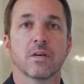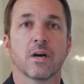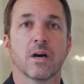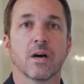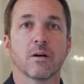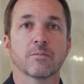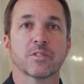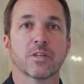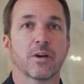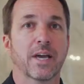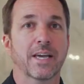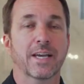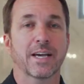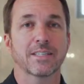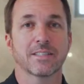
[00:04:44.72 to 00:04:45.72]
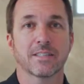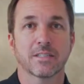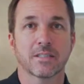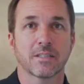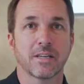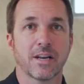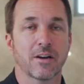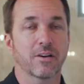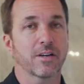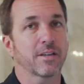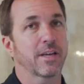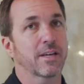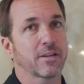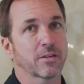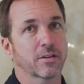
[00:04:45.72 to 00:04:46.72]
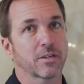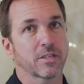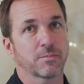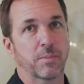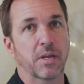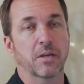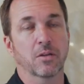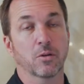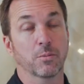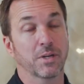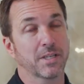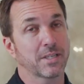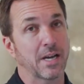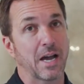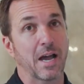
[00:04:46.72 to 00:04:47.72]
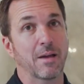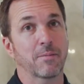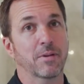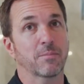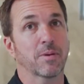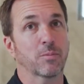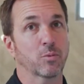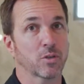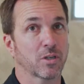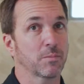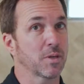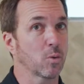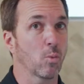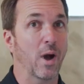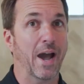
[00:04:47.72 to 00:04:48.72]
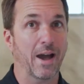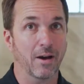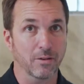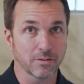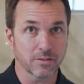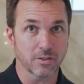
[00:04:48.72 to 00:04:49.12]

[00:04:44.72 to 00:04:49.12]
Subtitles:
So hey guys, this is an area that you're gonna spend a little bit of time and people are gonna be wowed.